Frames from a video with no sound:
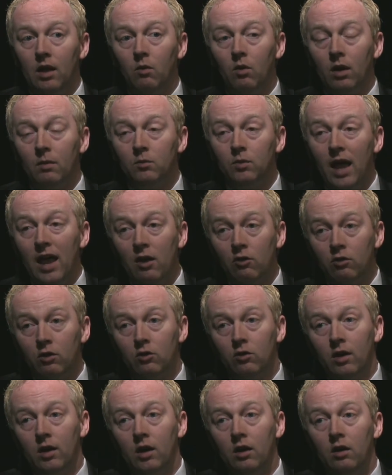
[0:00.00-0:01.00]
What I'm actually
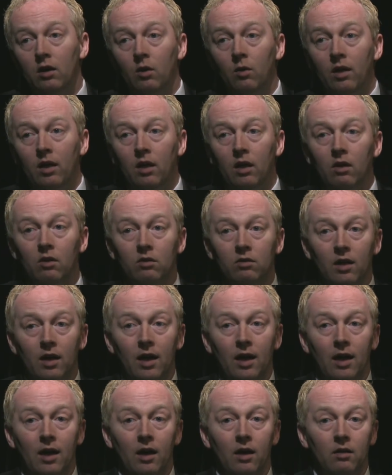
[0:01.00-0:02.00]
trying to do is
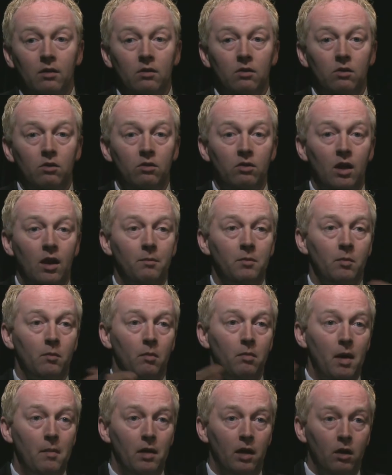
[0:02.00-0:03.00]
set up some
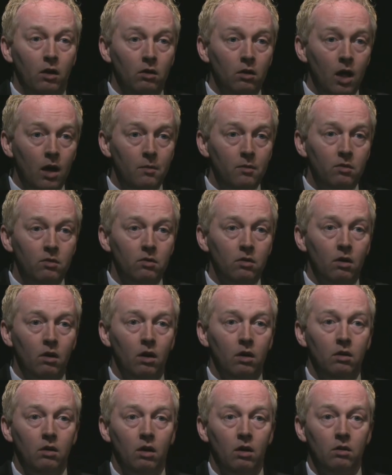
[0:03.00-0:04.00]
Republican clubs
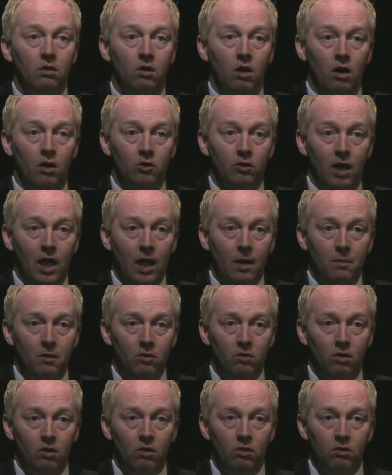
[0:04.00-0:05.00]
on college
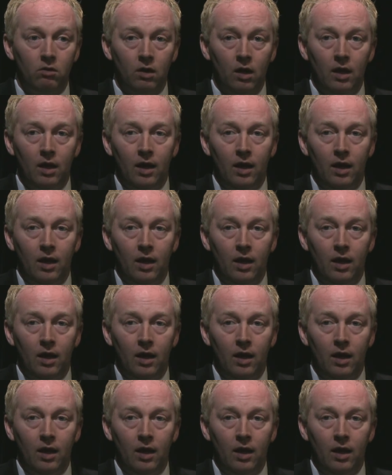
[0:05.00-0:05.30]
campuses